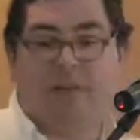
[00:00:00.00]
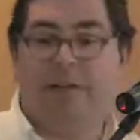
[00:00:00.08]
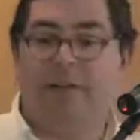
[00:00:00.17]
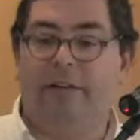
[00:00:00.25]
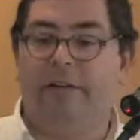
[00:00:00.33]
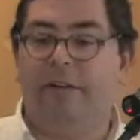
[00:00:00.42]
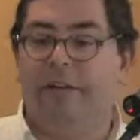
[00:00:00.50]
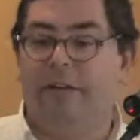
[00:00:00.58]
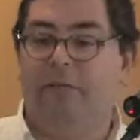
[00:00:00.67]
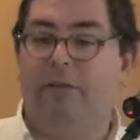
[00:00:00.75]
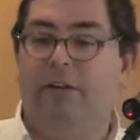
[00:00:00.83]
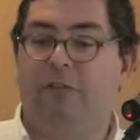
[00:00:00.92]
years later
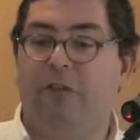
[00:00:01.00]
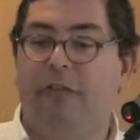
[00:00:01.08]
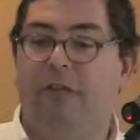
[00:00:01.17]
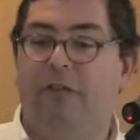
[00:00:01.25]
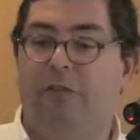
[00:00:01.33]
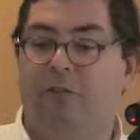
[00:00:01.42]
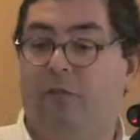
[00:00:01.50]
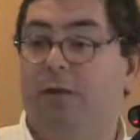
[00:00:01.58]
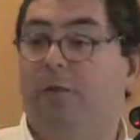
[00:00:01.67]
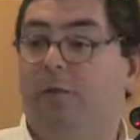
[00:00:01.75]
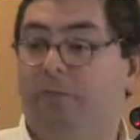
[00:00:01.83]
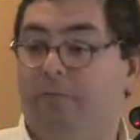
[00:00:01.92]
than we expected to show
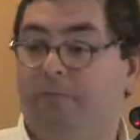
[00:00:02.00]
up.